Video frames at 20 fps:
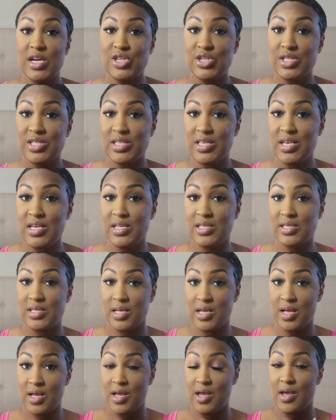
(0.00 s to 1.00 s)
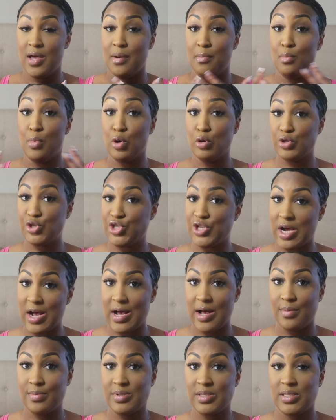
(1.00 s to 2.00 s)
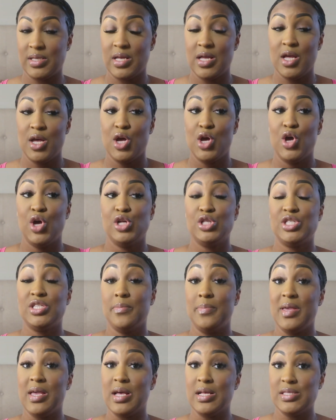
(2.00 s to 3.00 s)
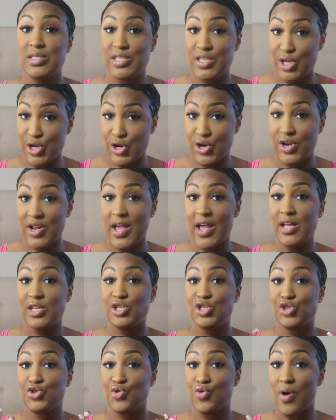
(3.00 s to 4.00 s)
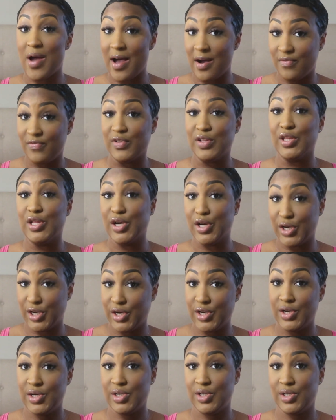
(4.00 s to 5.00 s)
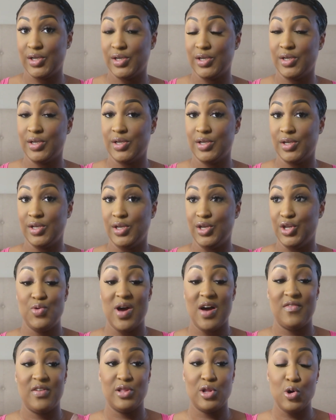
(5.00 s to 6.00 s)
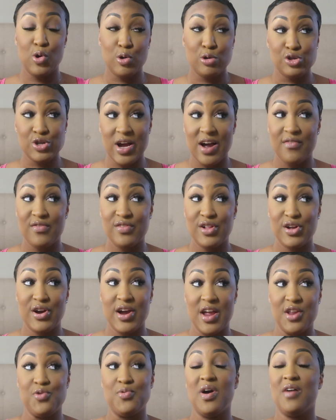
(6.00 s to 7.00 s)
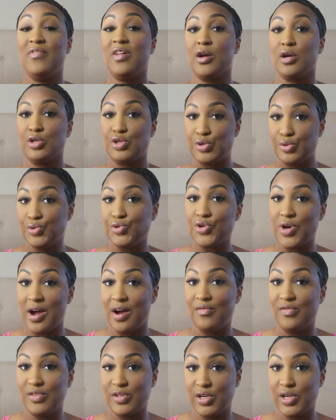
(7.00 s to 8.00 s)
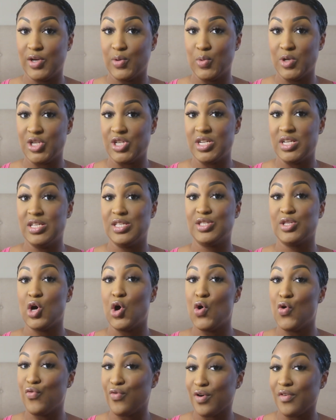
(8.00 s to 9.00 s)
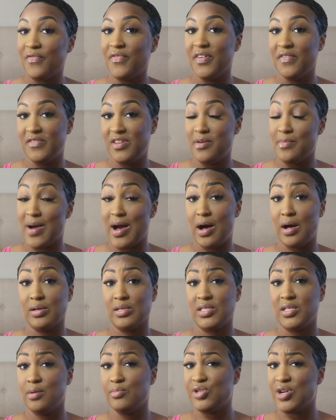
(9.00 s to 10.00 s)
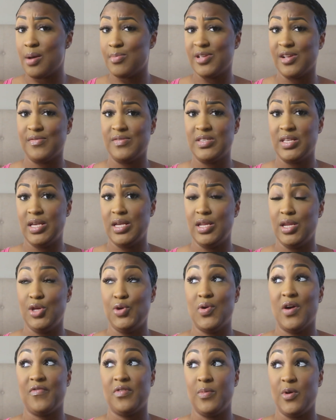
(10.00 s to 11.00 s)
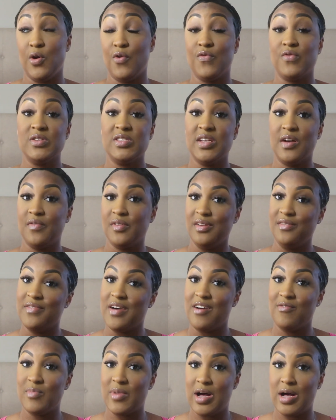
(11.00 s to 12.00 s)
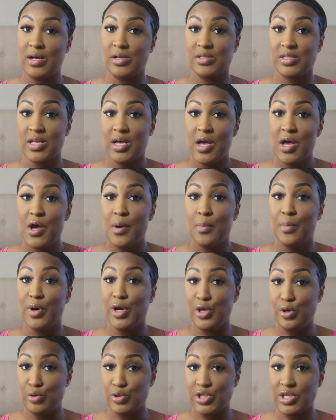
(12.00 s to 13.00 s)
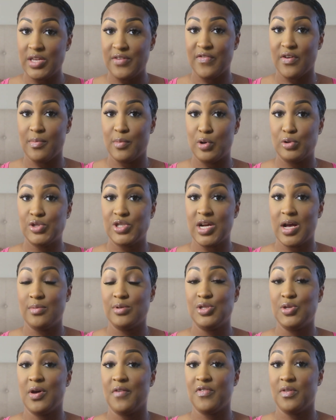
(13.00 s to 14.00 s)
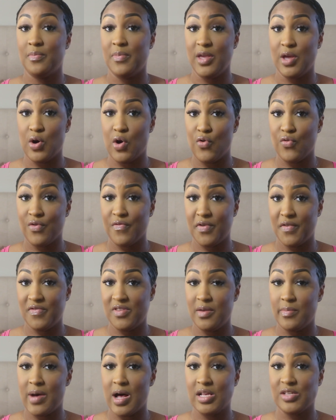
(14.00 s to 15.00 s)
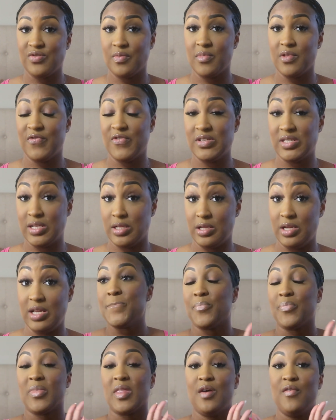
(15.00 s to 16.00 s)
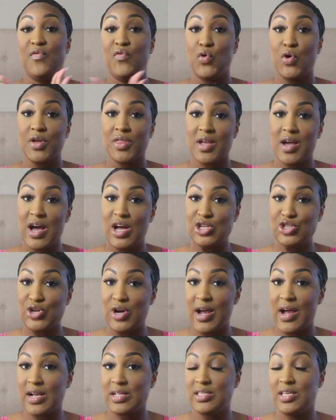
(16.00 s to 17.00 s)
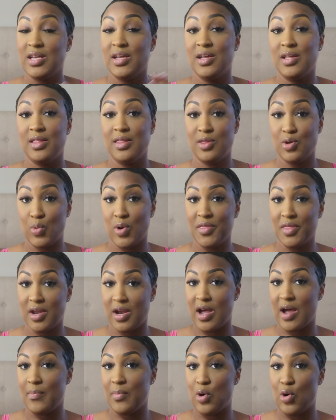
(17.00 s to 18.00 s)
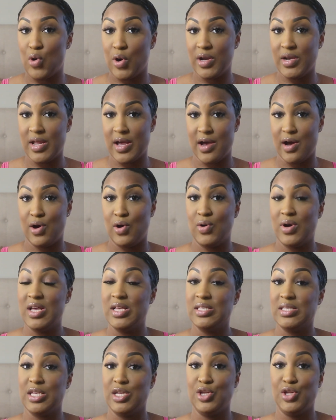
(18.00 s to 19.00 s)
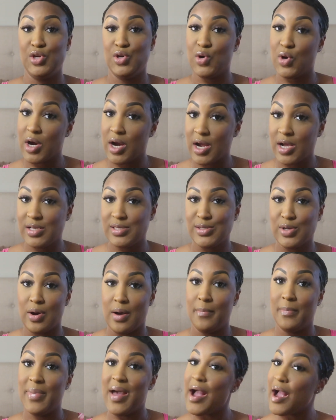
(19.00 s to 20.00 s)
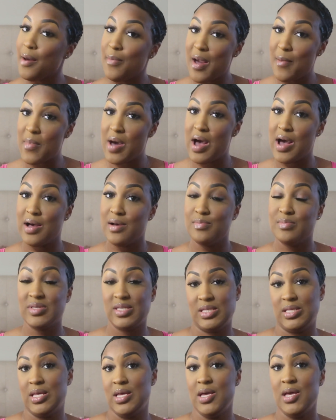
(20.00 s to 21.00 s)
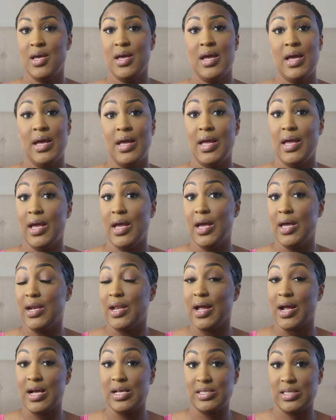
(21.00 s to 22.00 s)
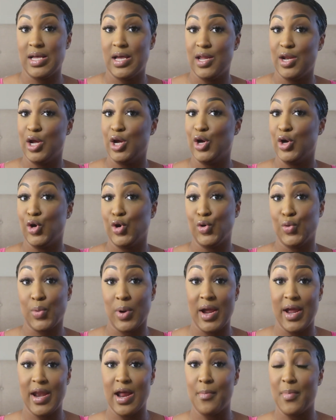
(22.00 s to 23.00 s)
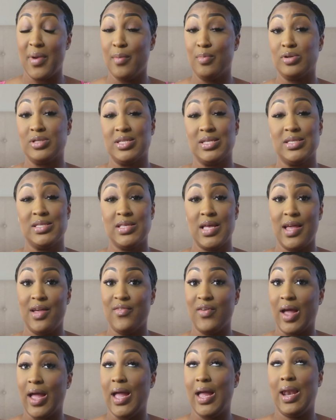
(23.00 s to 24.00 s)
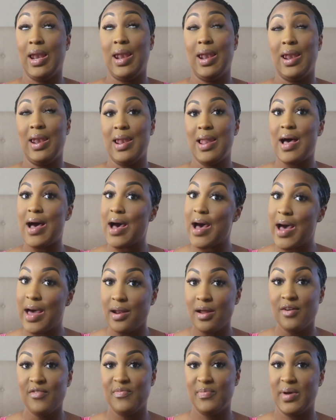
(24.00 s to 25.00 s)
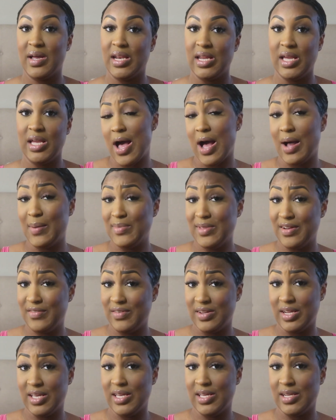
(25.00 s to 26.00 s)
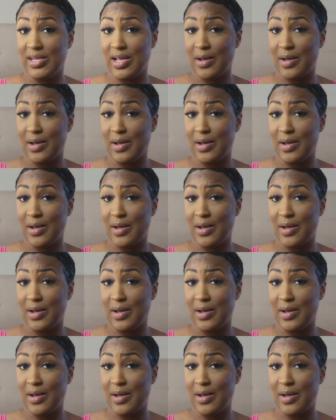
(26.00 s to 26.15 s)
agencies, most jobs, to be considered a traveler, you have a local traveler and you have like a true traveler, which is over 50 miles. Some jobs I've seen, you have to be over 75 miles. But usually for most jobs, you have to be over 50 miles from the facility. Fourth contract, the one that I'm on now is in New York. So I'm back at my mom's and like I said, great. I'm able to save a lot of money. I'm loving it.